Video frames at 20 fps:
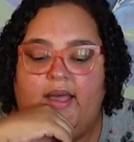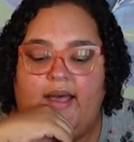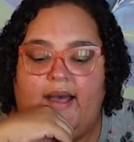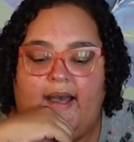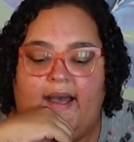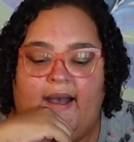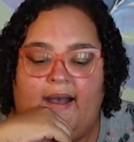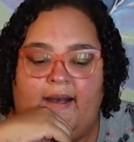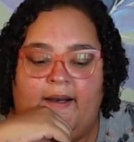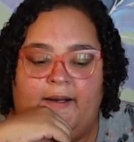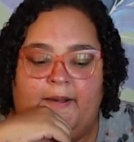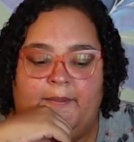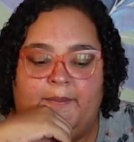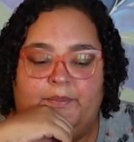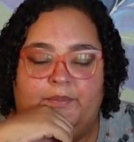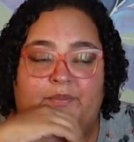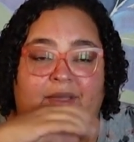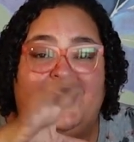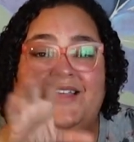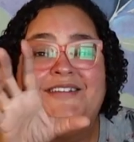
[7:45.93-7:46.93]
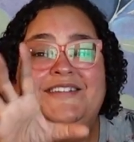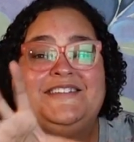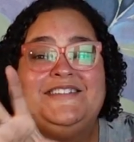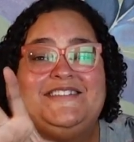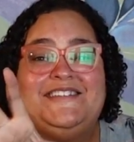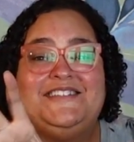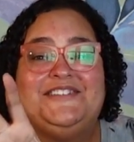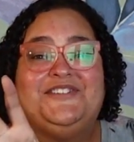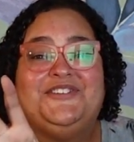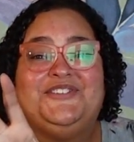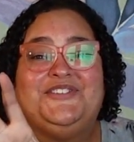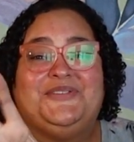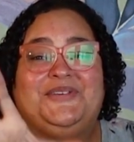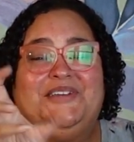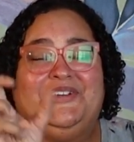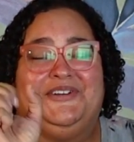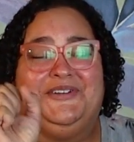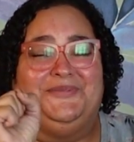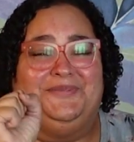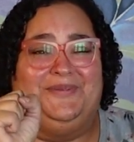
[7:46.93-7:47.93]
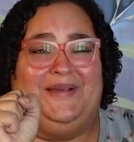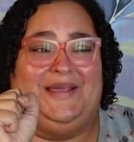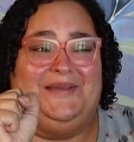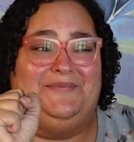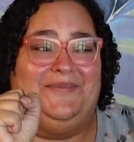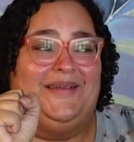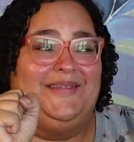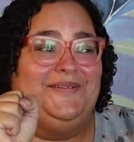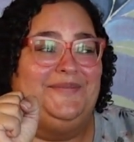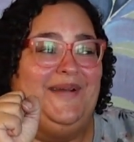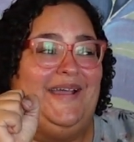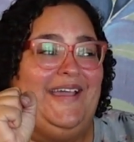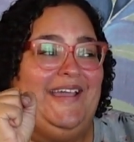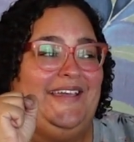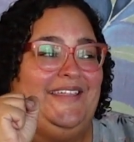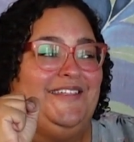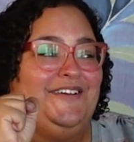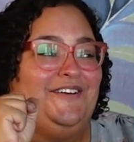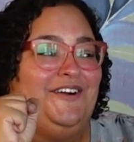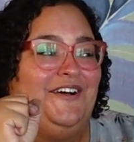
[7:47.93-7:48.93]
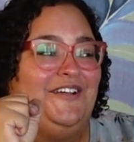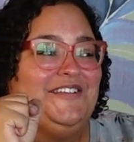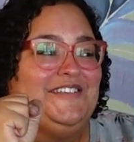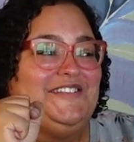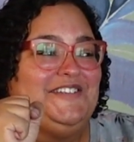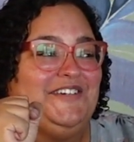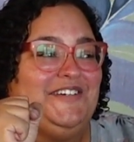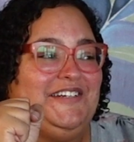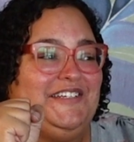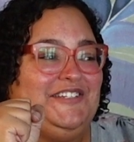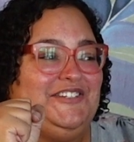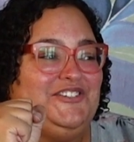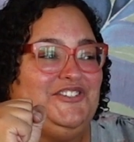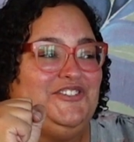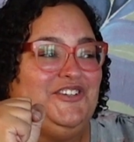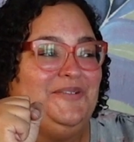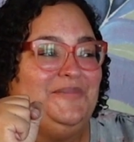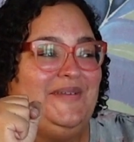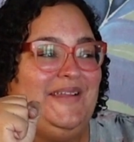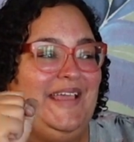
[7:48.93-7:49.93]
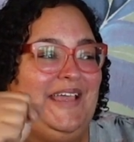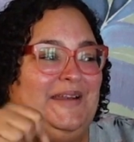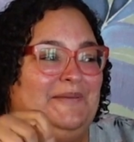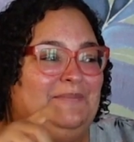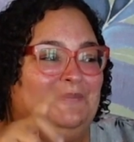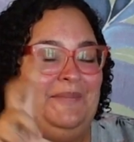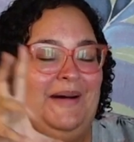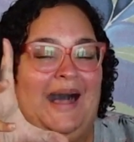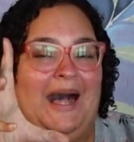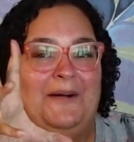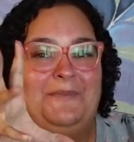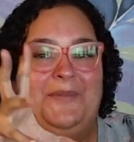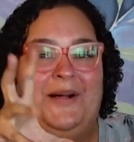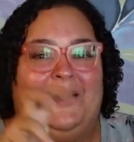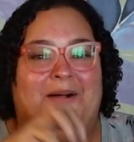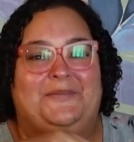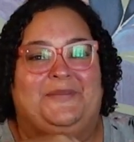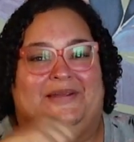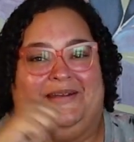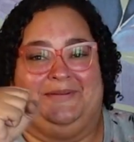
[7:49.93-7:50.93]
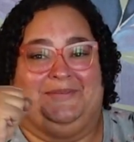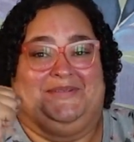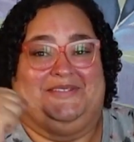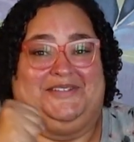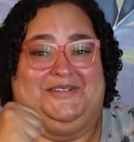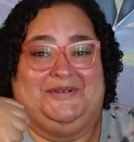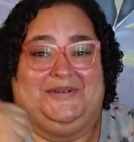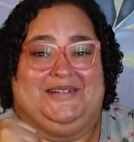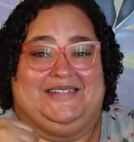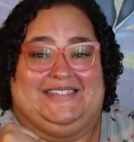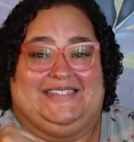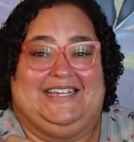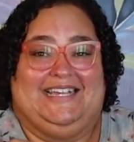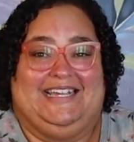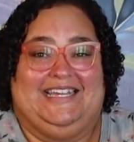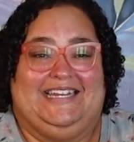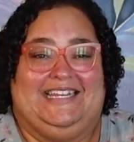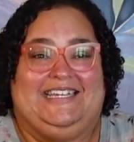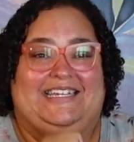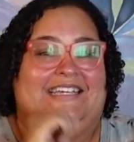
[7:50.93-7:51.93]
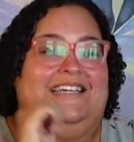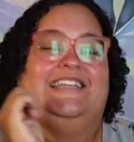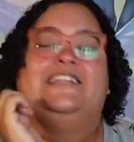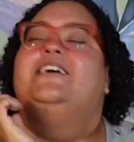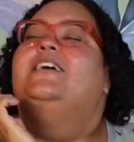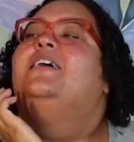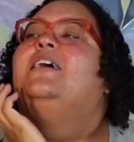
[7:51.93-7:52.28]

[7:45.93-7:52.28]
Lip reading: My onion seeds are doing great, by the way. They're all starting to germinate and pop up, and I'm so excited.